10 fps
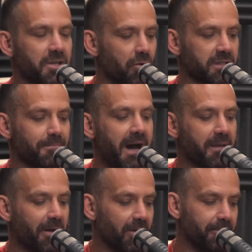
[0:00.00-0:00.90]
You know what's mad
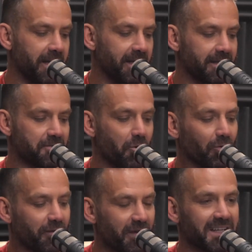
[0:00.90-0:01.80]
about it, mate? You don't
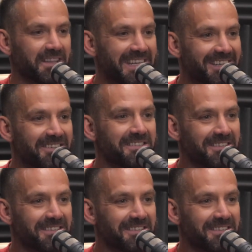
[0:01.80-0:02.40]
feel needed.